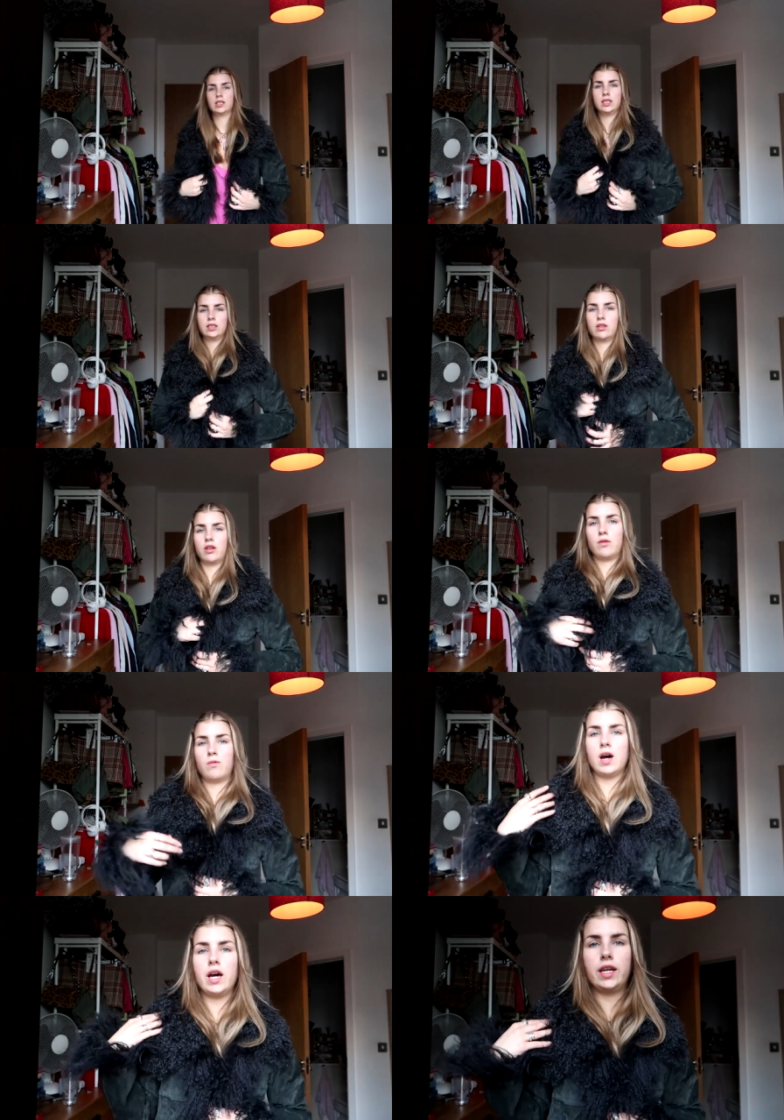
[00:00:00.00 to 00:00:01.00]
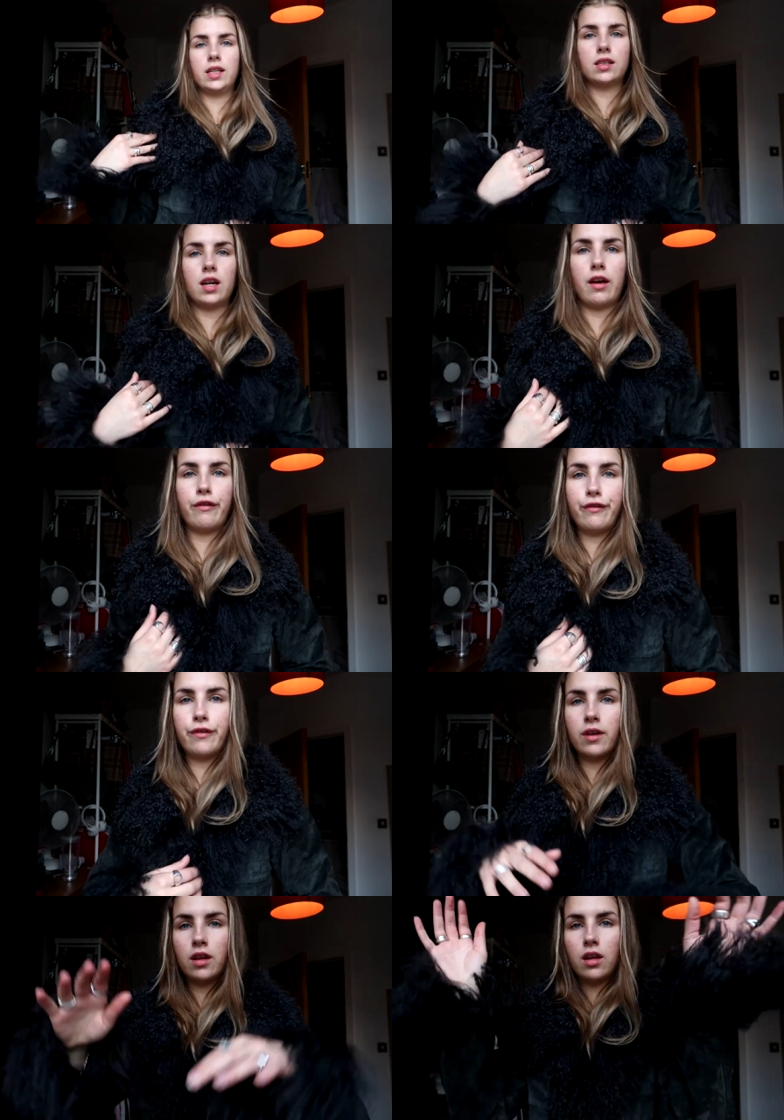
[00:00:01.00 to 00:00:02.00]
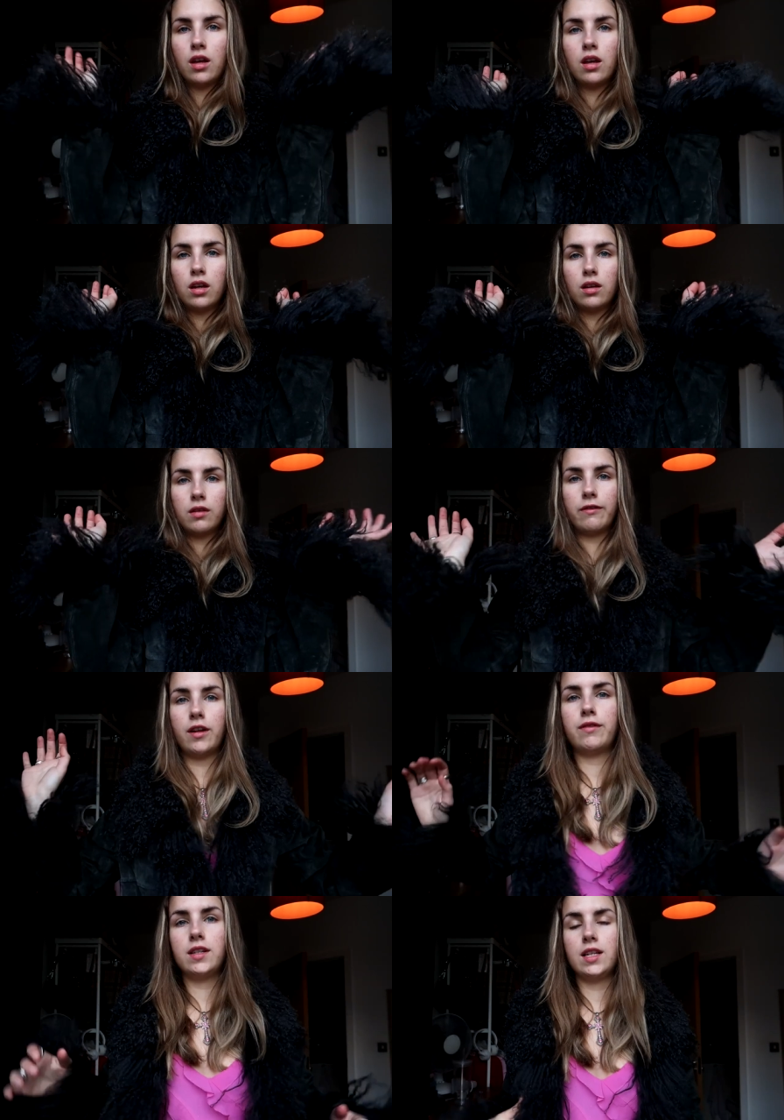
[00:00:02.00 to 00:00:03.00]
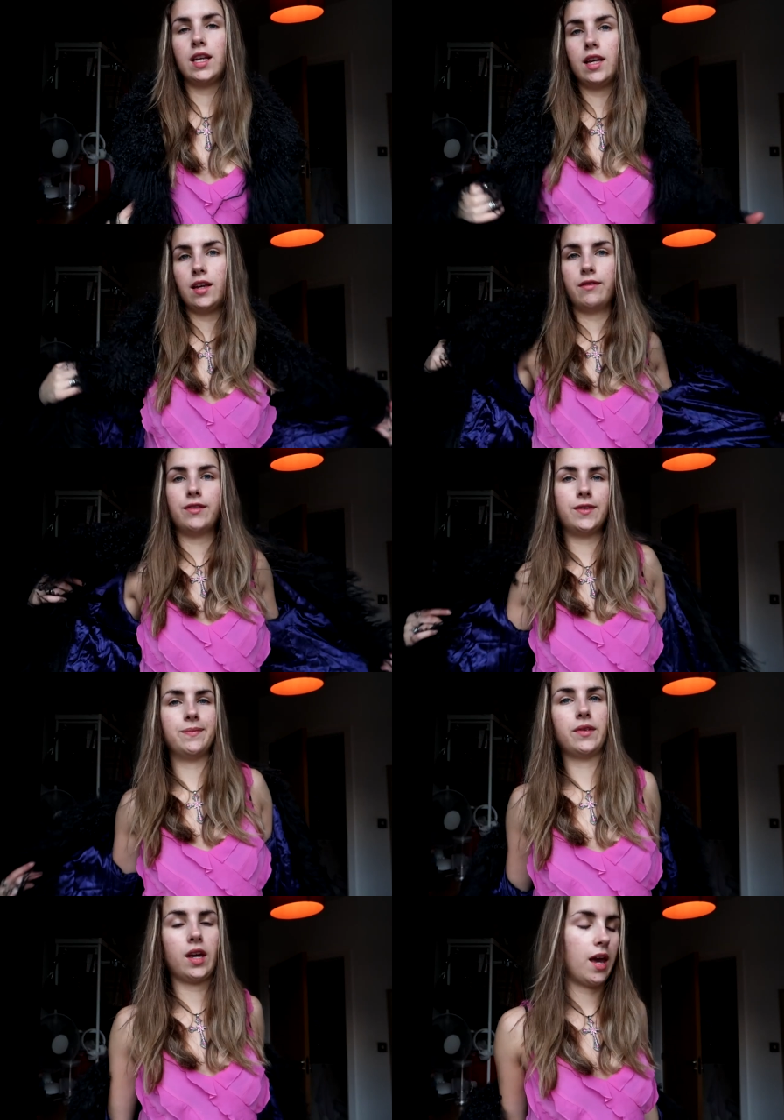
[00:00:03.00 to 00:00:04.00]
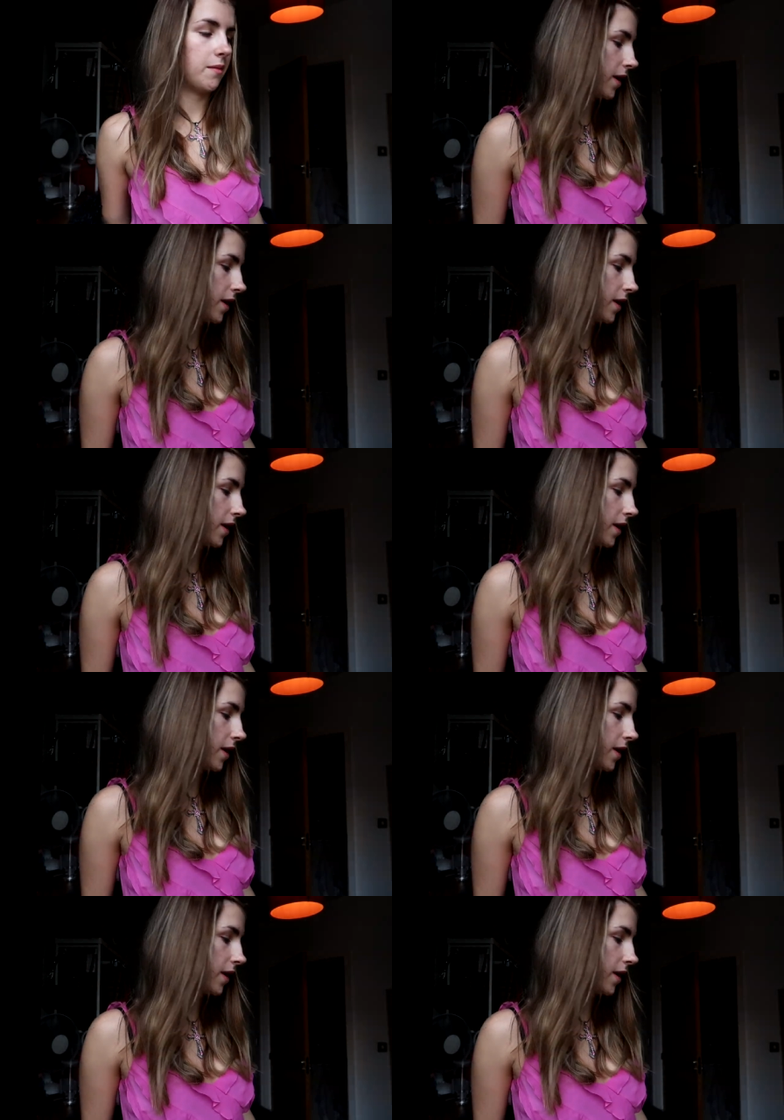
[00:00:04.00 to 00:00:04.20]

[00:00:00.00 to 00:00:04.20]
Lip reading: because it's got the wide cuff, fluffy sleeves. Okay,